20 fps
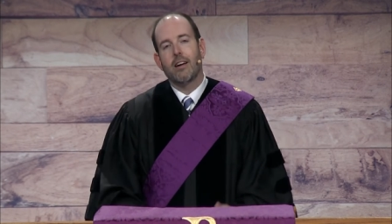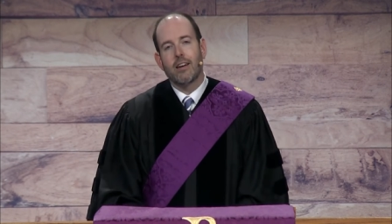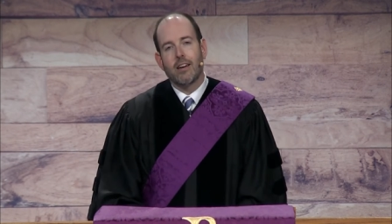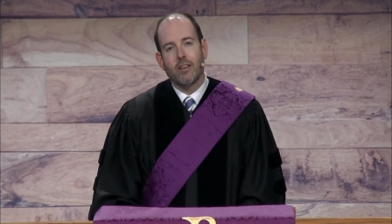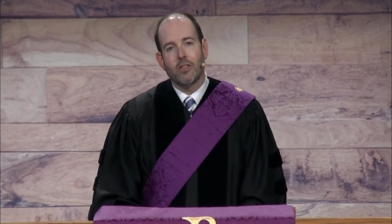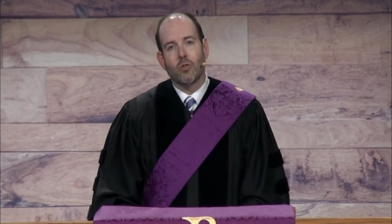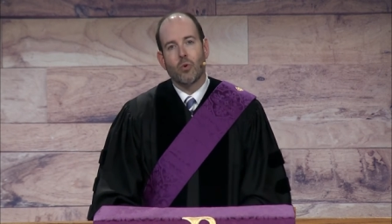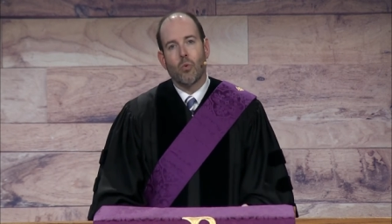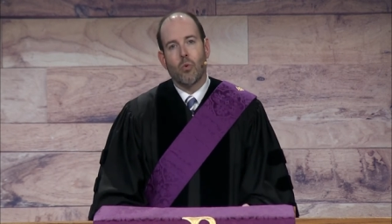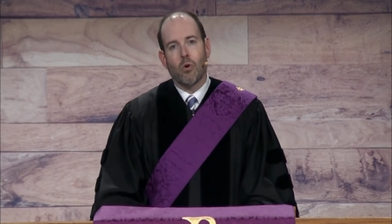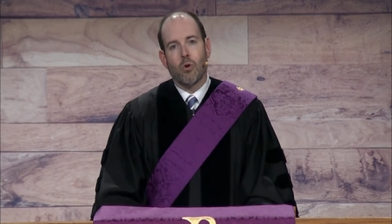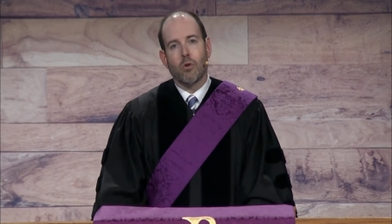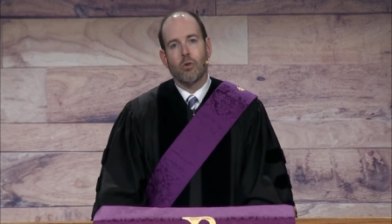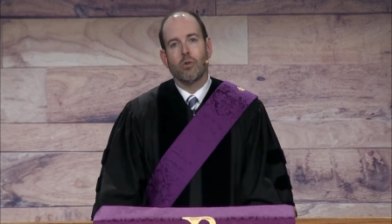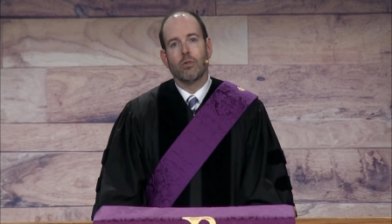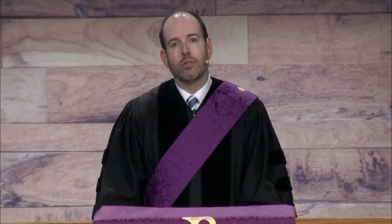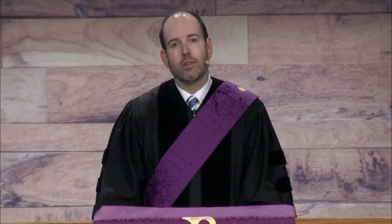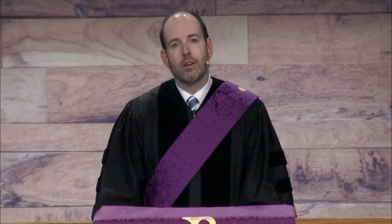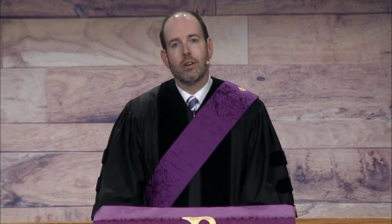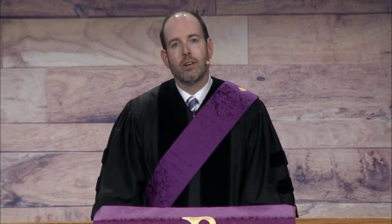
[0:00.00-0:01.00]
in the
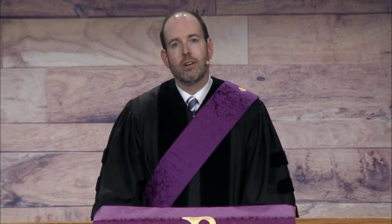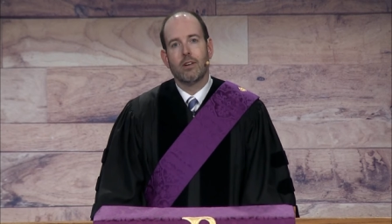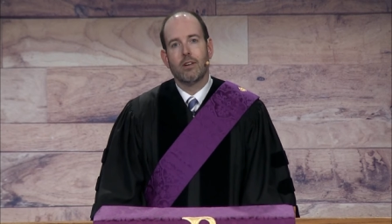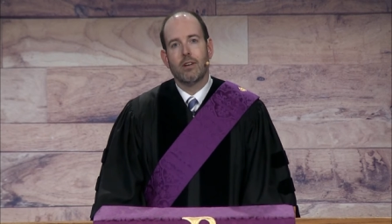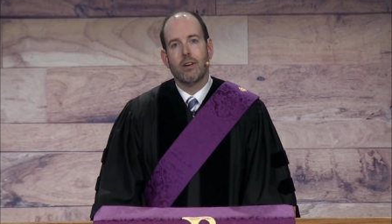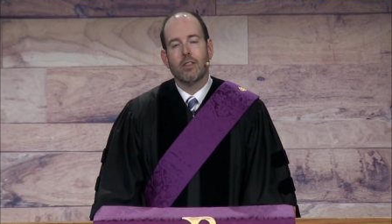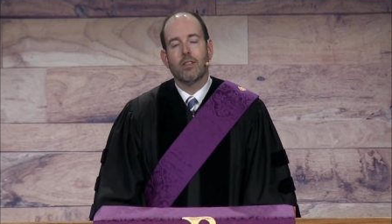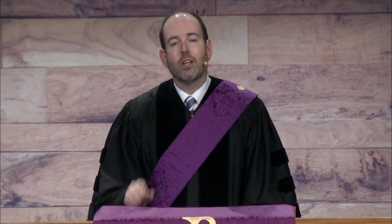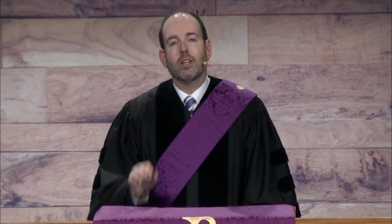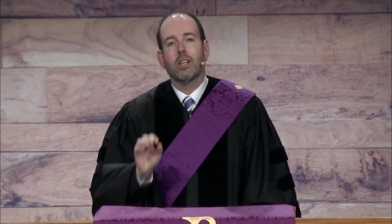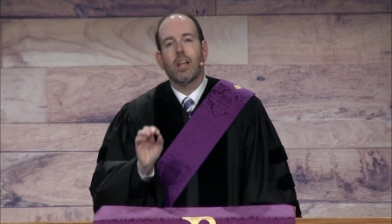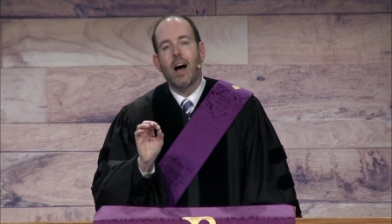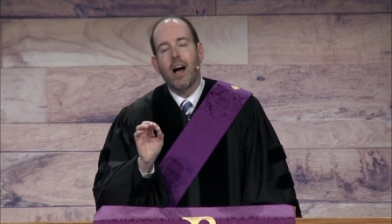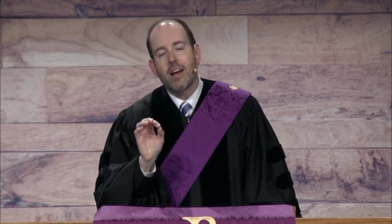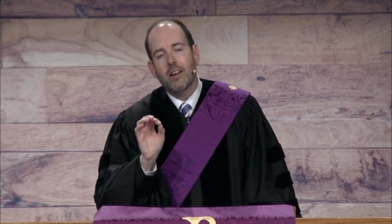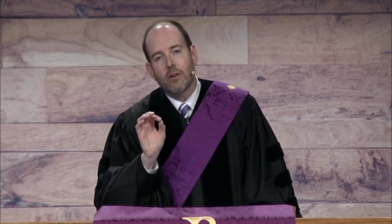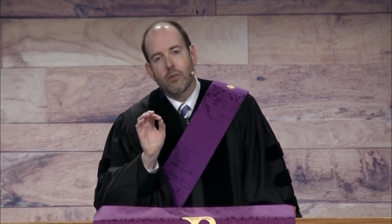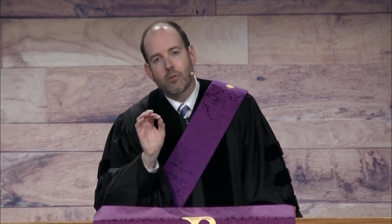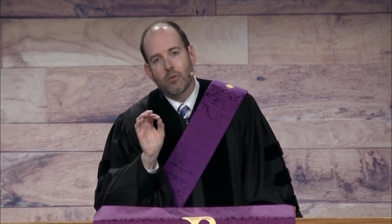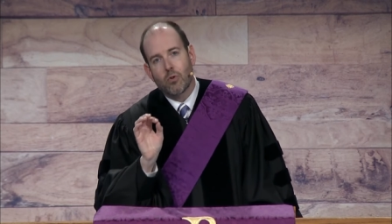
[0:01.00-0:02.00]
world, the
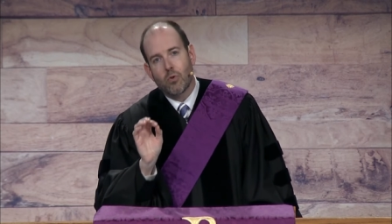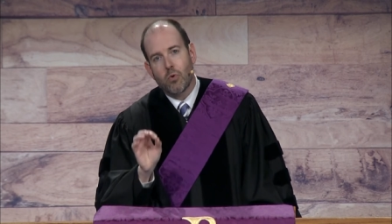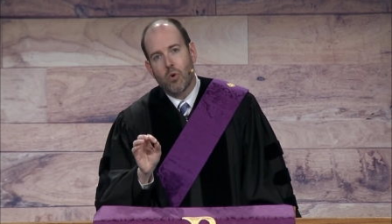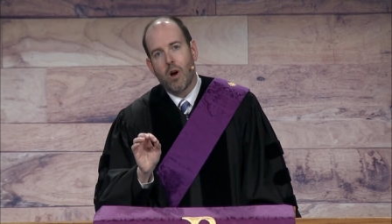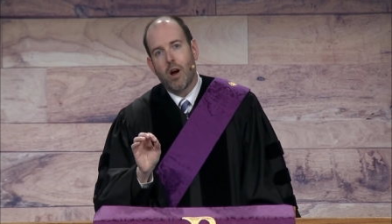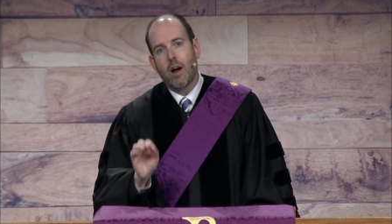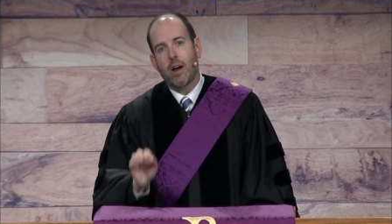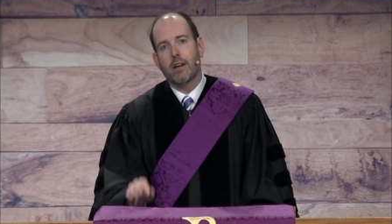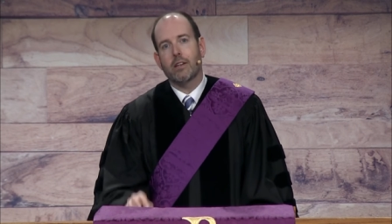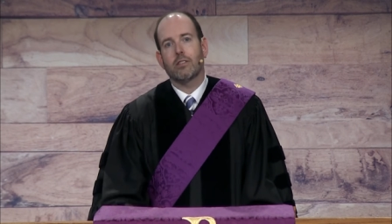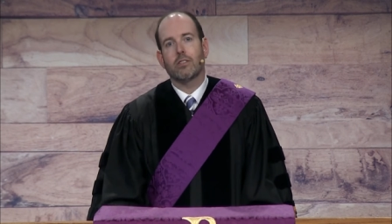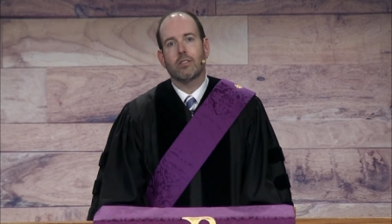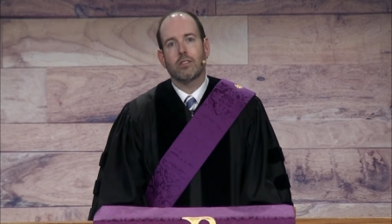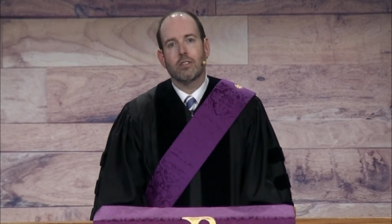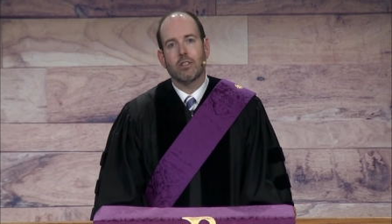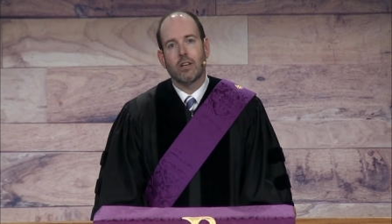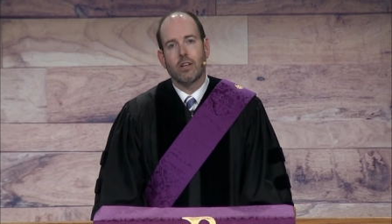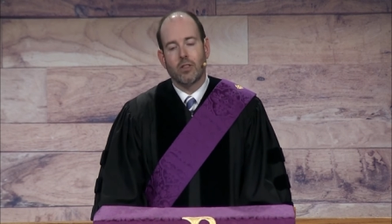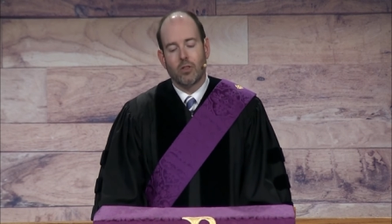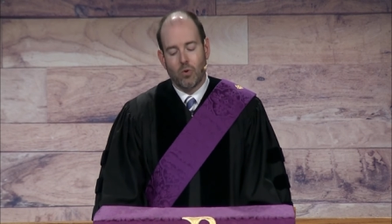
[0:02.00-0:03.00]
light of
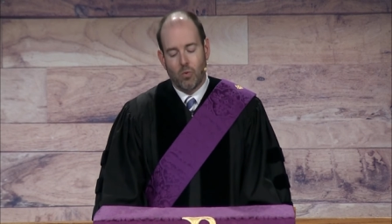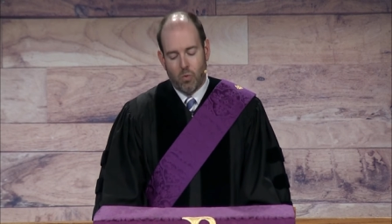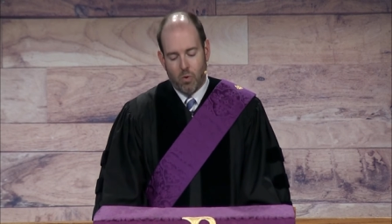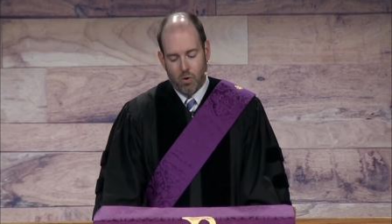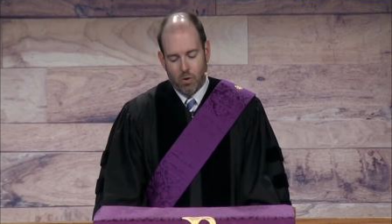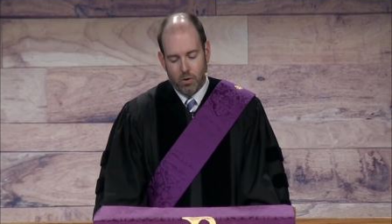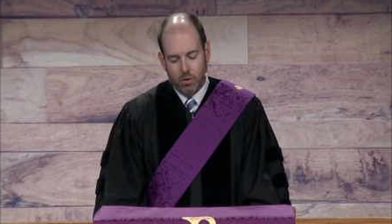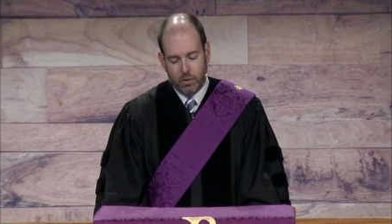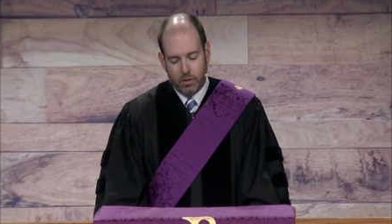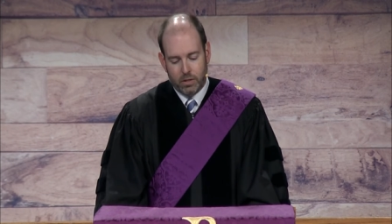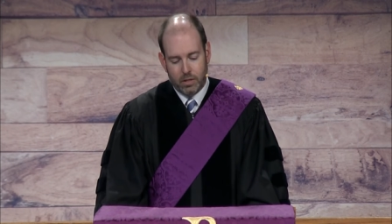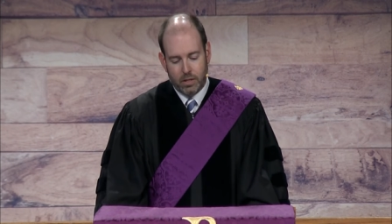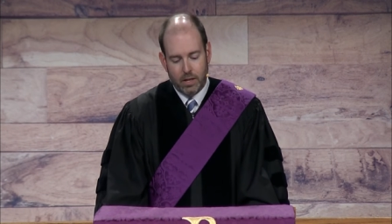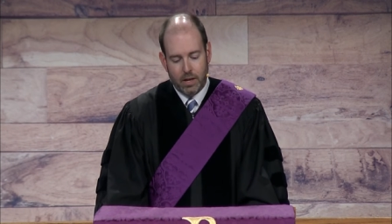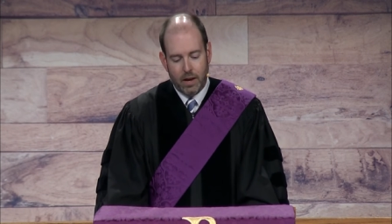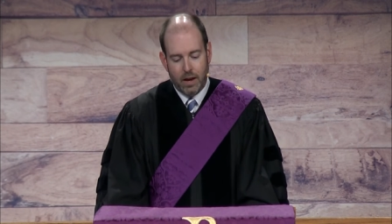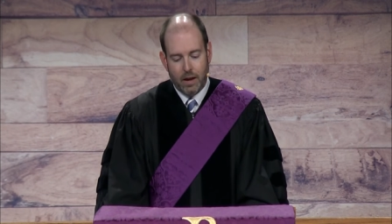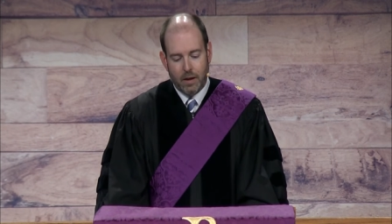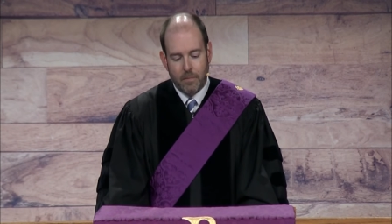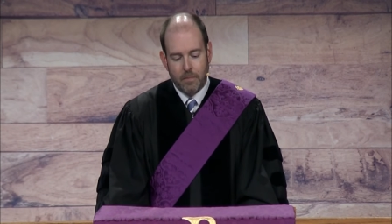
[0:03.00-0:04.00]
Christ in the world
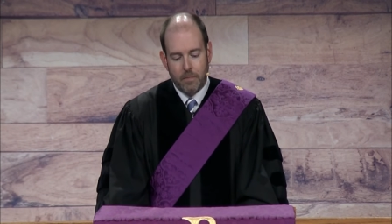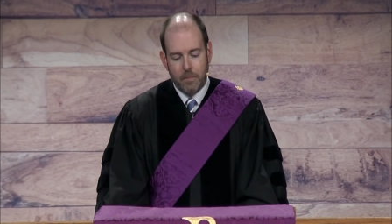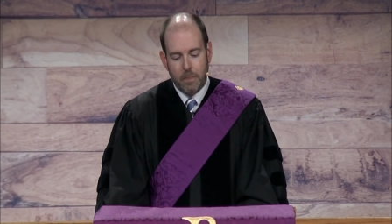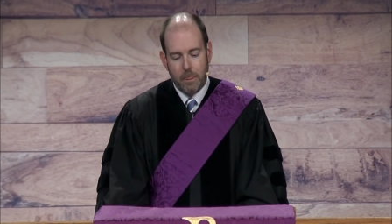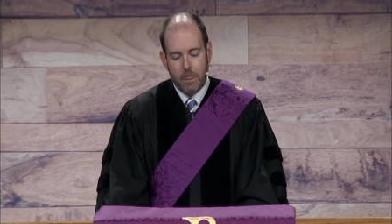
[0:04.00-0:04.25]
today.